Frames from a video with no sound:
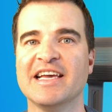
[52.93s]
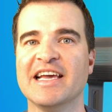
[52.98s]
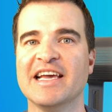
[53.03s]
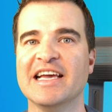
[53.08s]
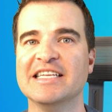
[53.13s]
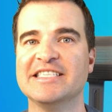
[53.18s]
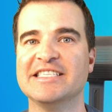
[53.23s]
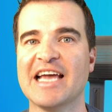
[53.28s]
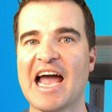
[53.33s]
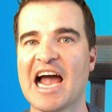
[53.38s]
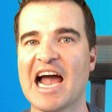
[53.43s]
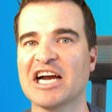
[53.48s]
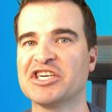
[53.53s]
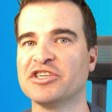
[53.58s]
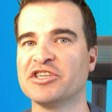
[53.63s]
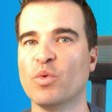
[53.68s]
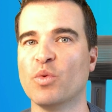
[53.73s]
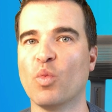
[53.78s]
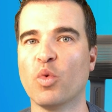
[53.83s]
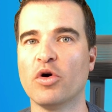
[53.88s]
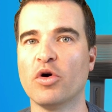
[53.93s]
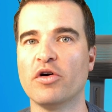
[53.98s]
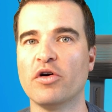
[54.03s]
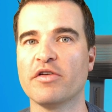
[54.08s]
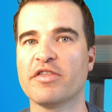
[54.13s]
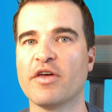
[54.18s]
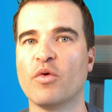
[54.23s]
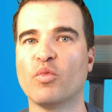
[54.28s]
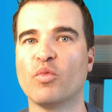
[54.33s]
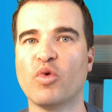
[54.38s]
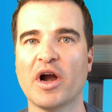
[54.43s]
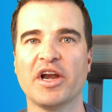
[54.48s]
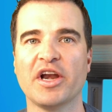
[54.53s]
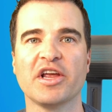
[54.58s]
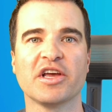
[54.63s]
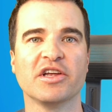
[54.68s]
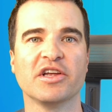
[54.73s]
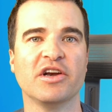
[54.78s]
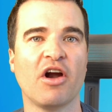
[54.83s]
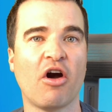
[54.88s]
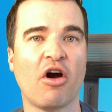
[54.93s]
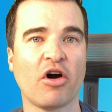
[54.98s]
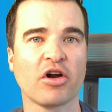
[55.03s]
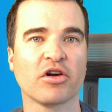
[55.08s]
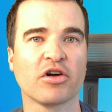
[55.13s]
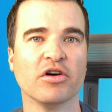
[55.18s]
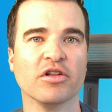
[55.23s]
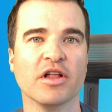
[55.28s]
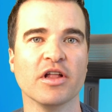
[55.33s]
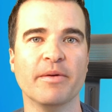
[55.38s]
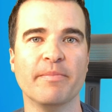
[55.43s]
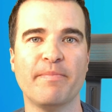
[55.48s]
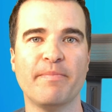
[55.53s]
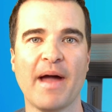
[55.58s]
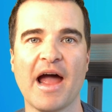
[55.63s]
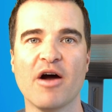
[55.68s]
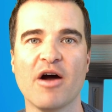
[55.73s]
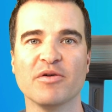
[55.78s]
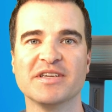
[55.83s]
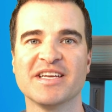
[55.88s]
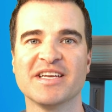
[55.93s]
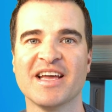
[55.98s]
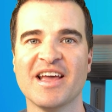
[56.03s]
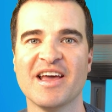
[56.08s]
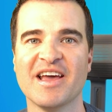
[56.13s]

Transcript: it's actually worth writing an article about